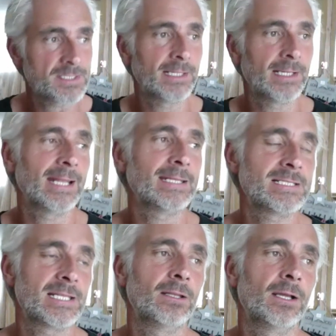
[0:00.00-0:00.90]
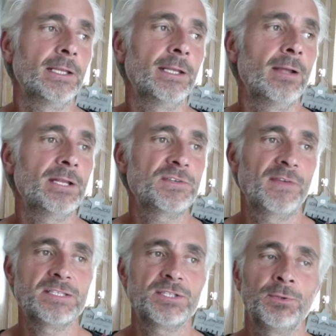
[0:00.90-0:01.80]
And then Andy said, like, you know, how'd you
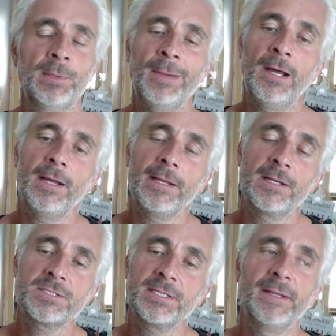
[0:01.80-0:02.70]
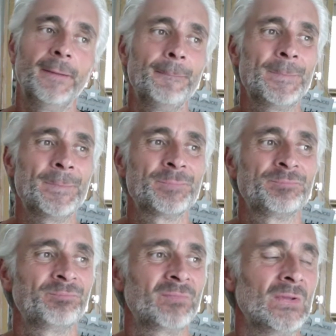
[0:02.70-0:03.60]
fancy doing a party? And I said, um,
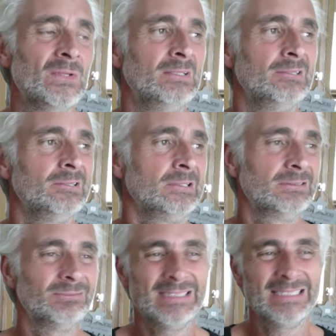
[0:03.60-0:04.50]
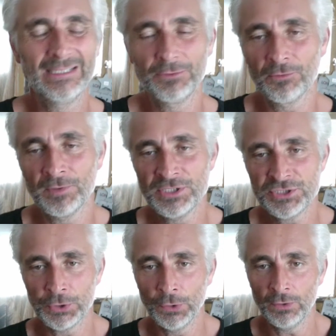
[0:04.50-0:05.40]
now, not really
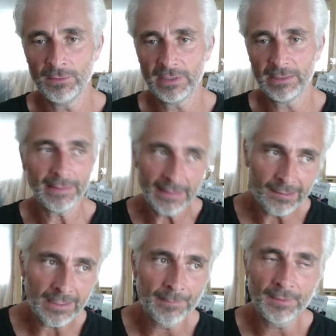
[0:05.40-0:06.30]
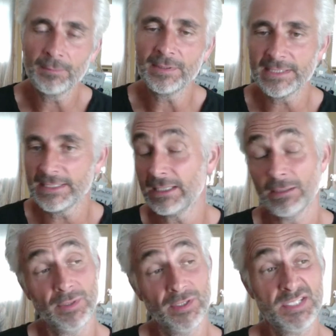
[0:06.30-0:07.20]
sure. And he went, oh, come on, and we did it,
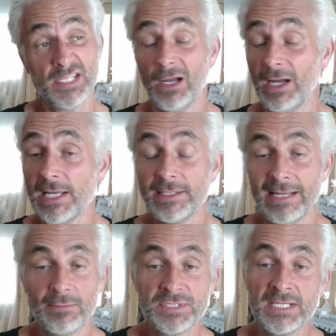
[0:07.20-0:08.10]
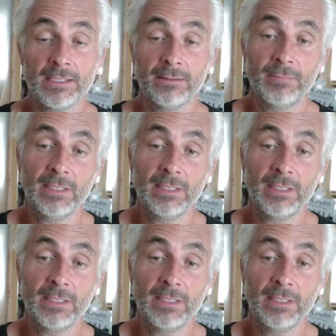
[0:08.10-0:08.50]
and we started, and that was it.